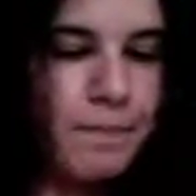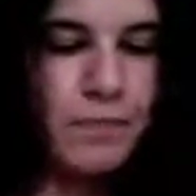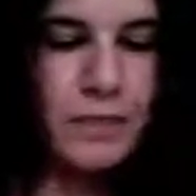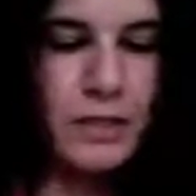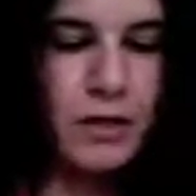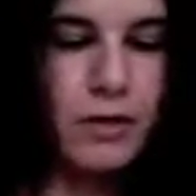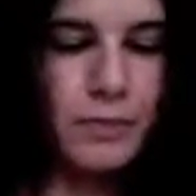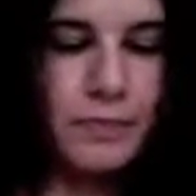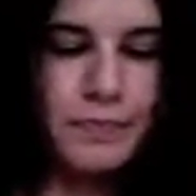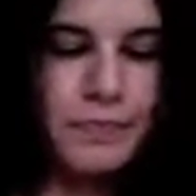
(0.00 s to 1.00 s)
So
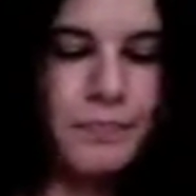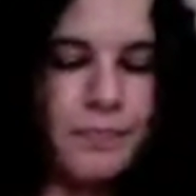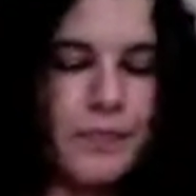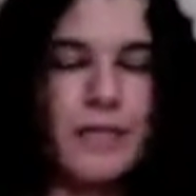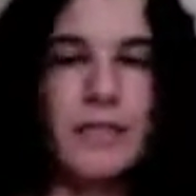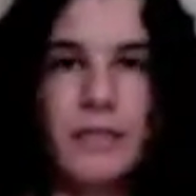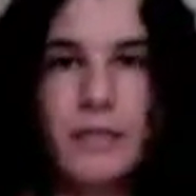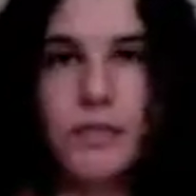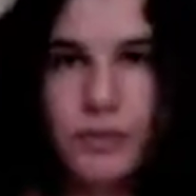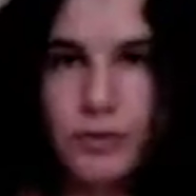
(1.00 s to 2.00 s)
let's
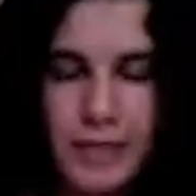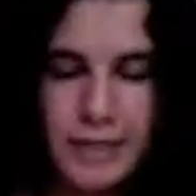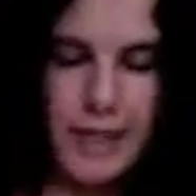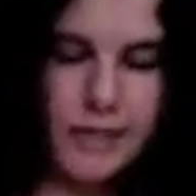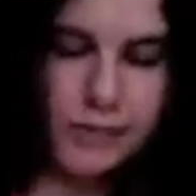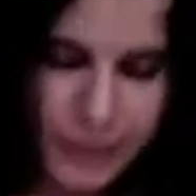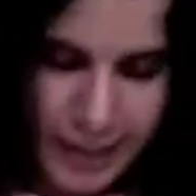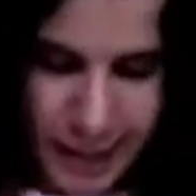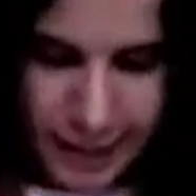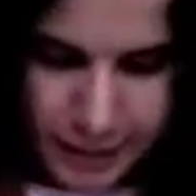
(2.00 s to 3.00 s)
do this
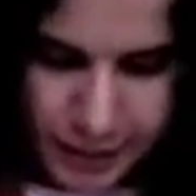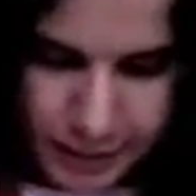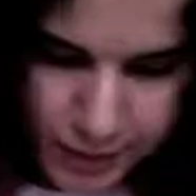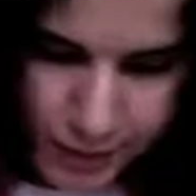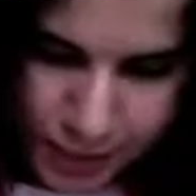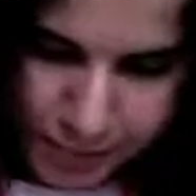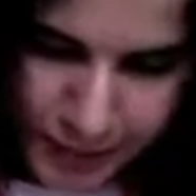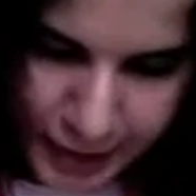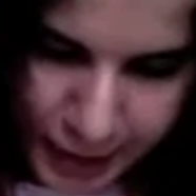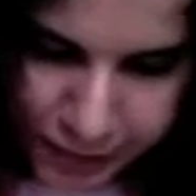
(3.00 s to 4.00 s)
exercise.
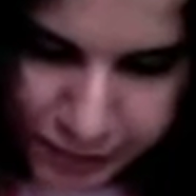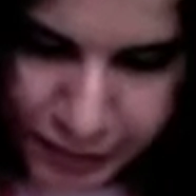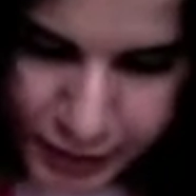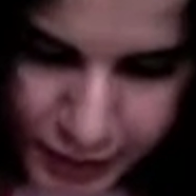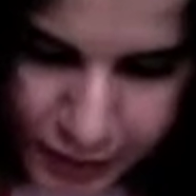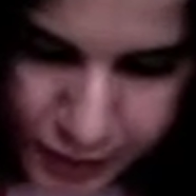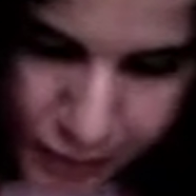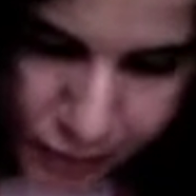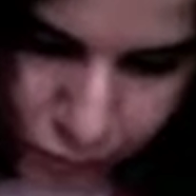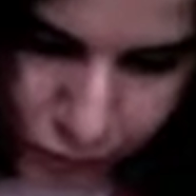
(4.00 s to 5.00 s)
Copy every
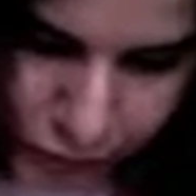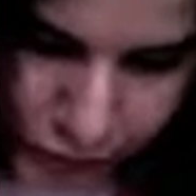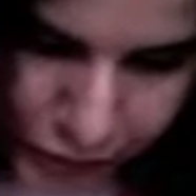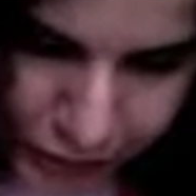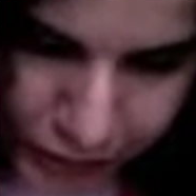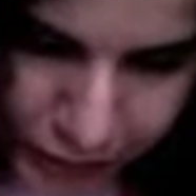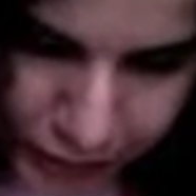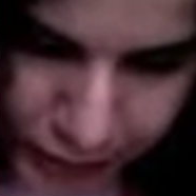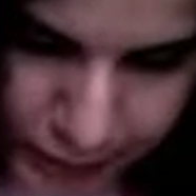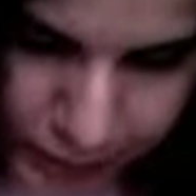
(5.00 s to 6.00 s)
word into
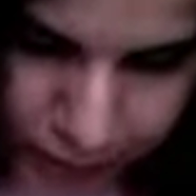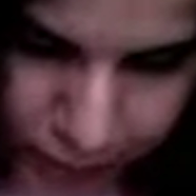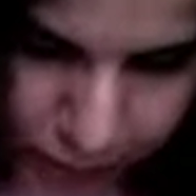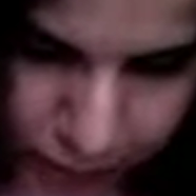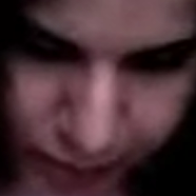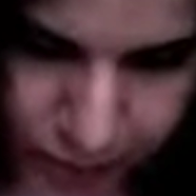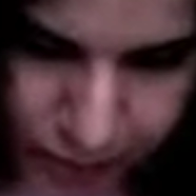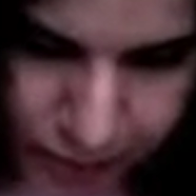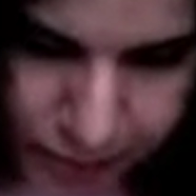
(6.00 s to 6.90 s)
the circle.